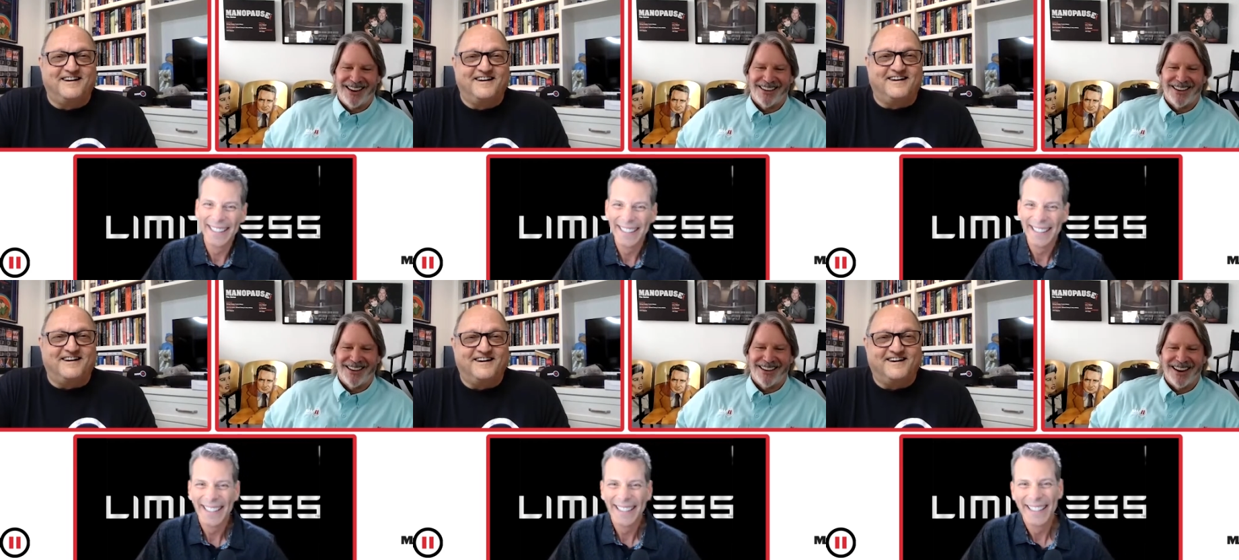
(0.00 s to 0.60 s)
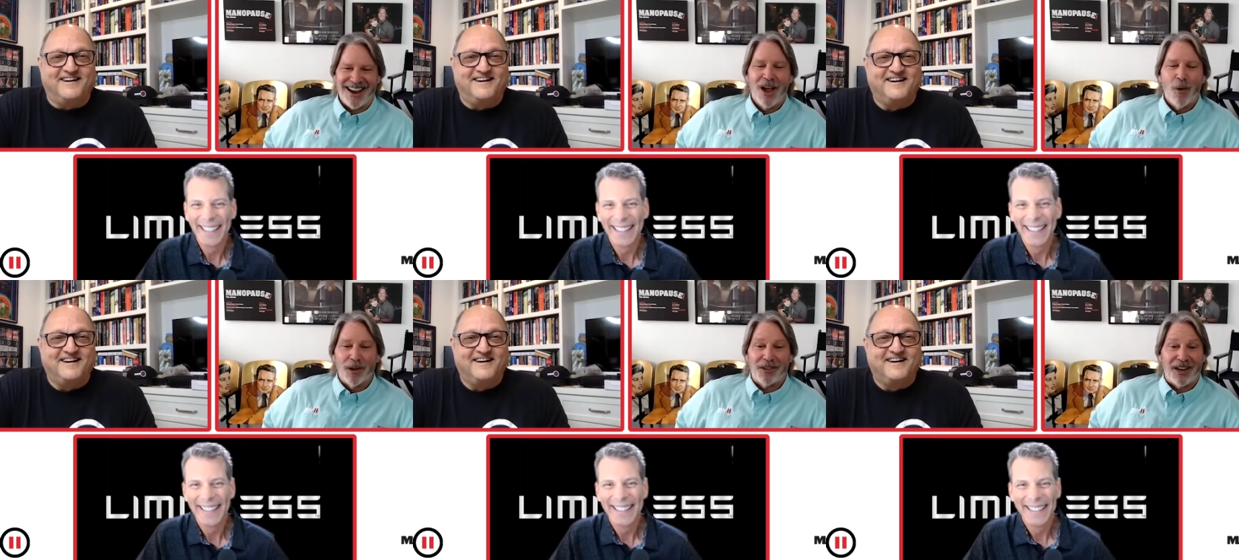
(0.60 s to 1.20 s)
Speaker 1: Great.
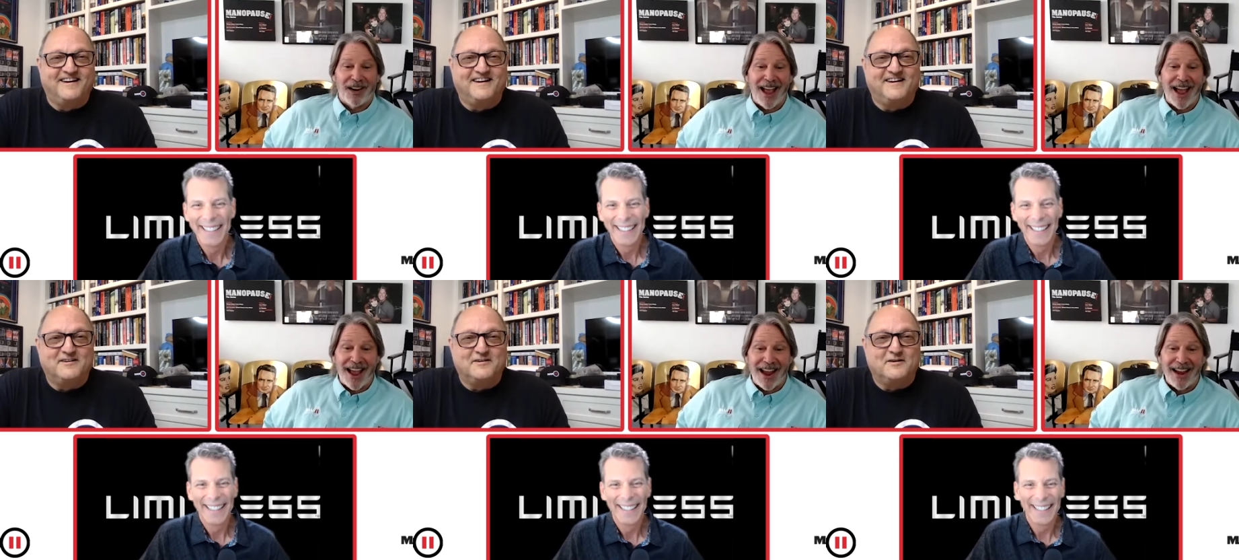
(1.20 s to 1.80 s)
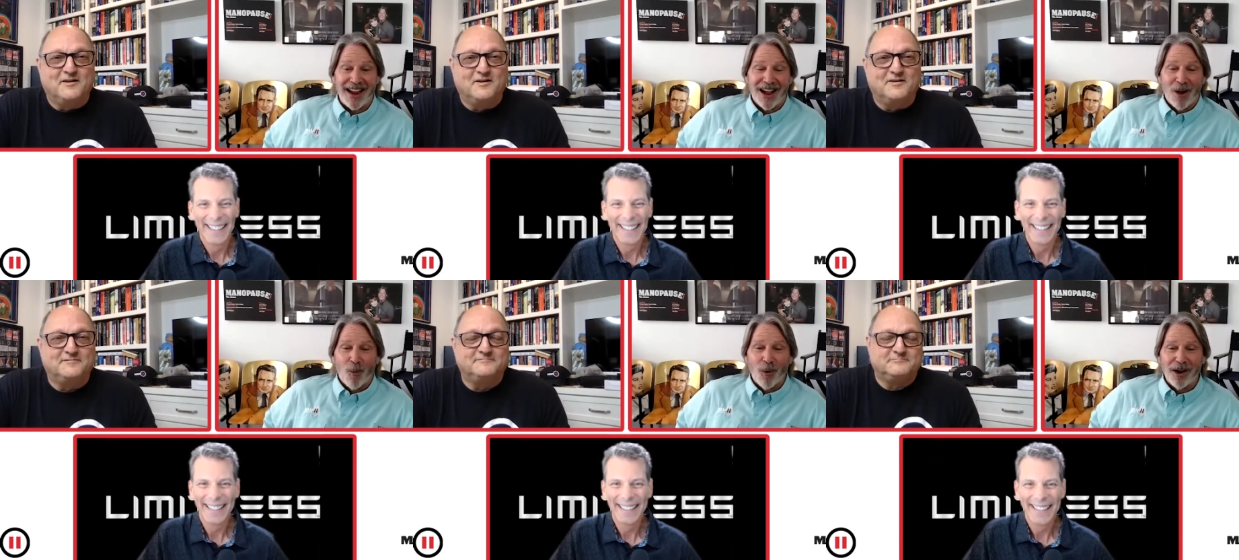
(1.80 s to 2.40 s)
Well, today
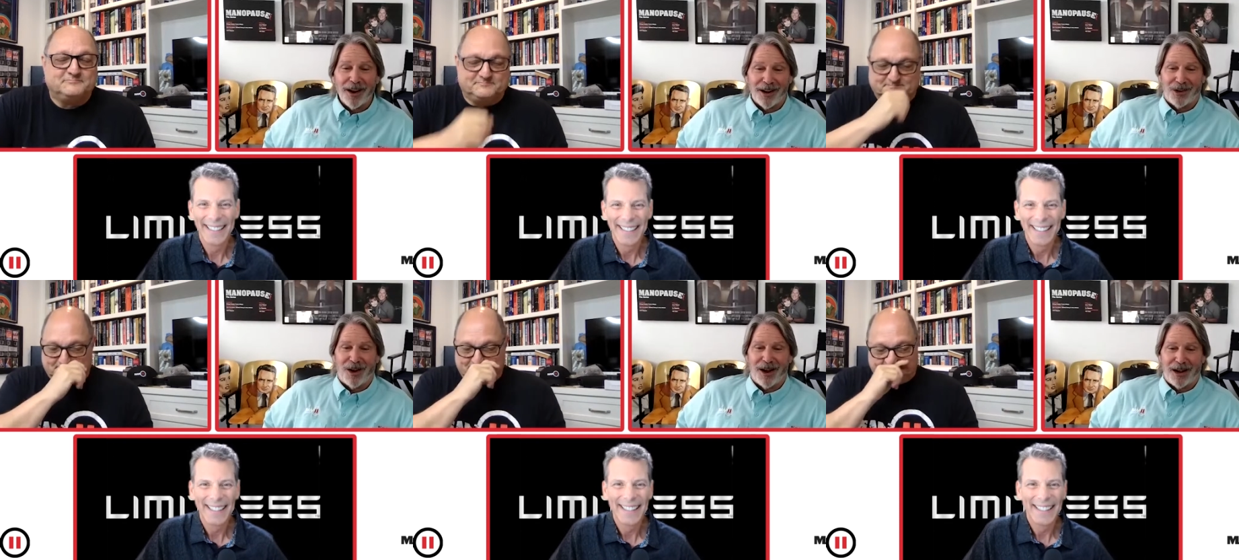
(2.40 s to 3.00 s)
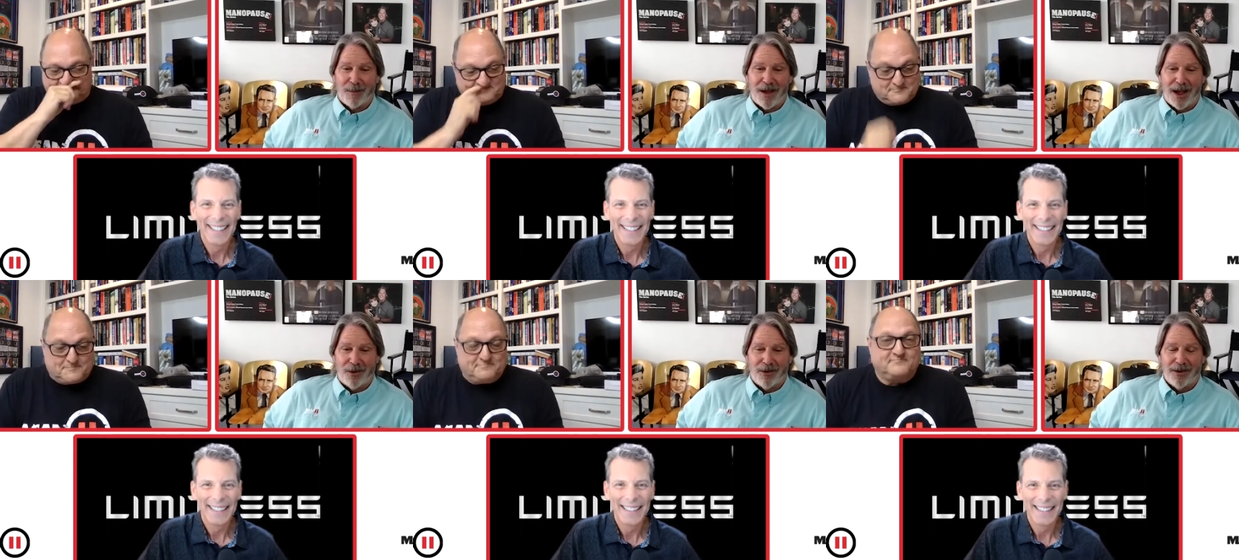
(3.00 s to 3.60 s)
we're going to talk
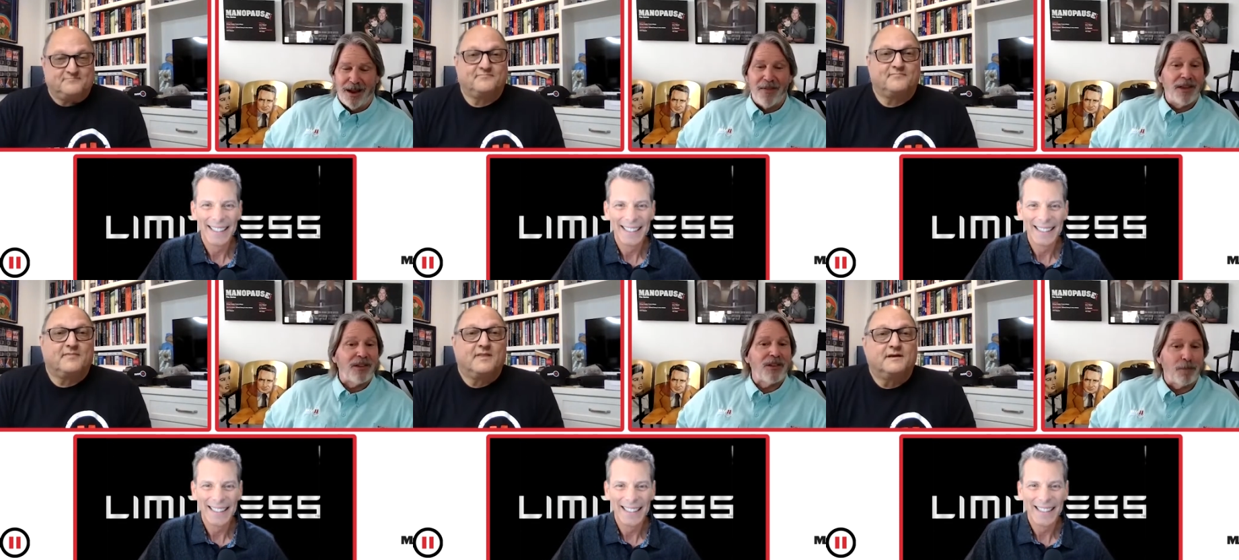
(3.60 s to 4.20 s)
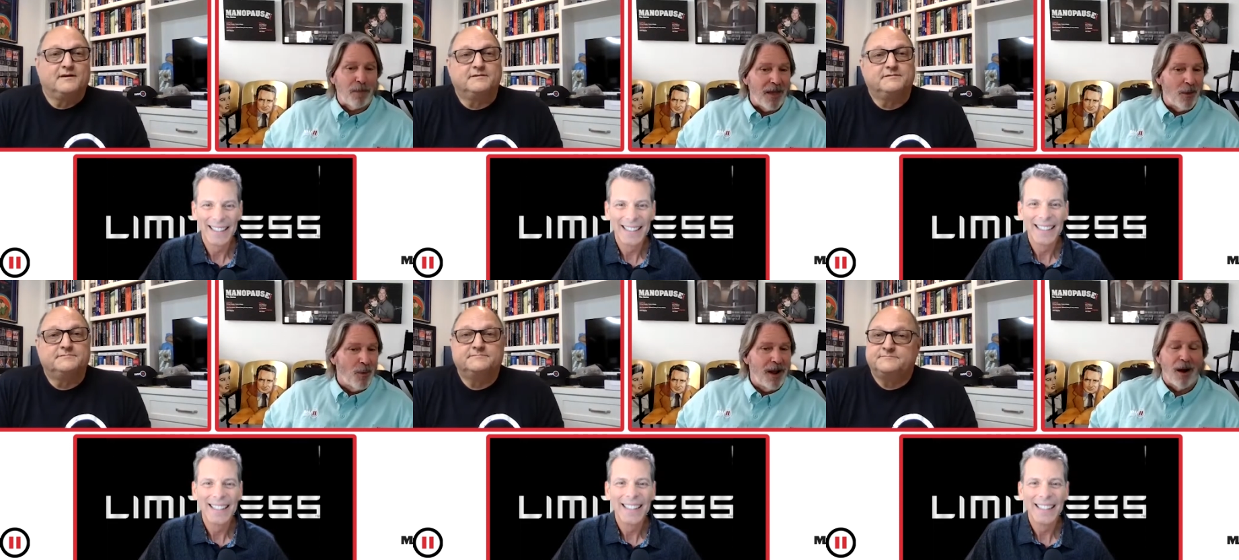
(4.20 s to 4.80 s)
about, and this is, by
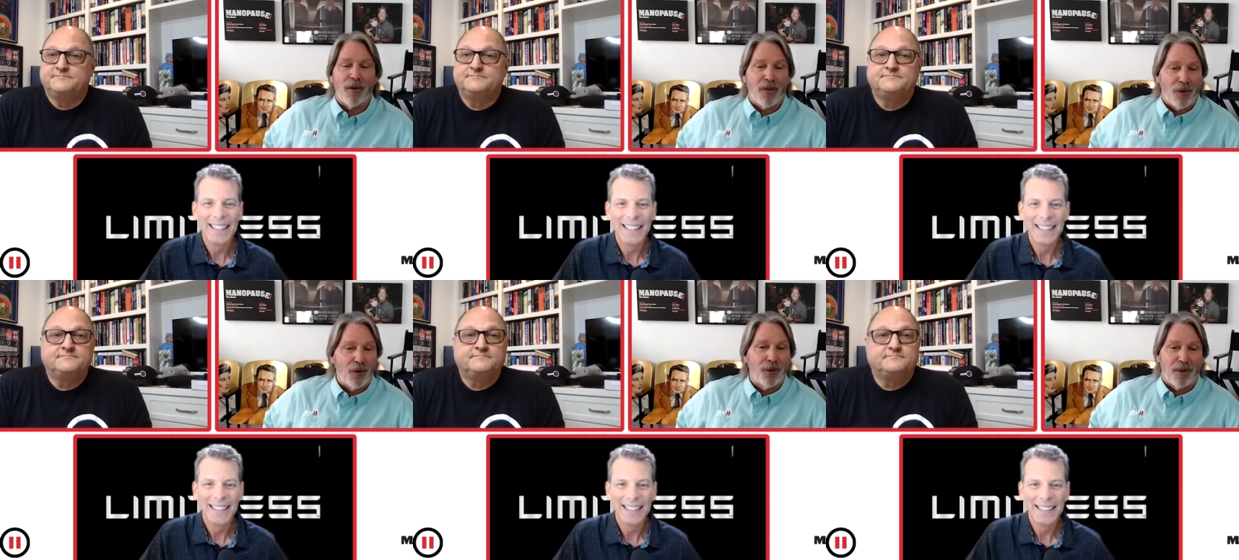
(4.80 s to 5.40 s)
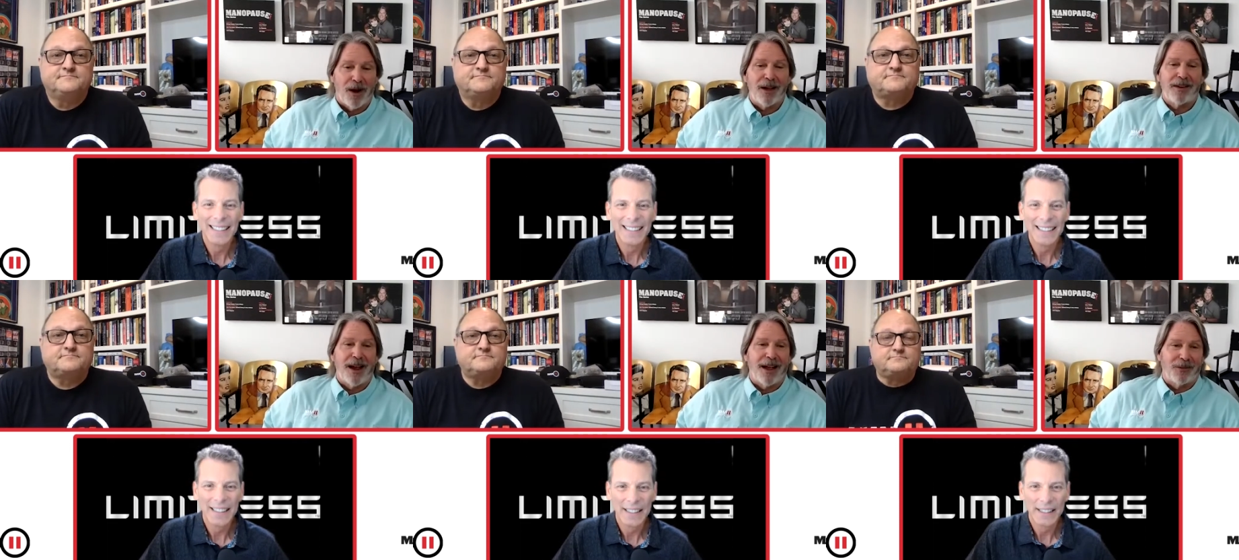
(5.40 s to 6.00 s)
the way, our third
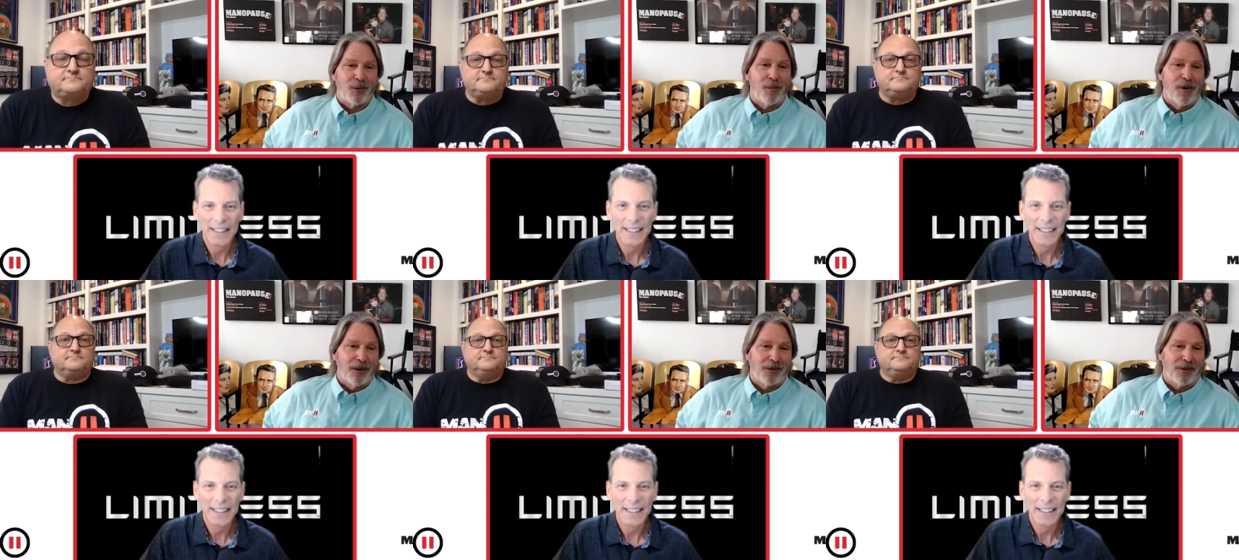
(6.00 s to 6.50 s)
podcast with Mark.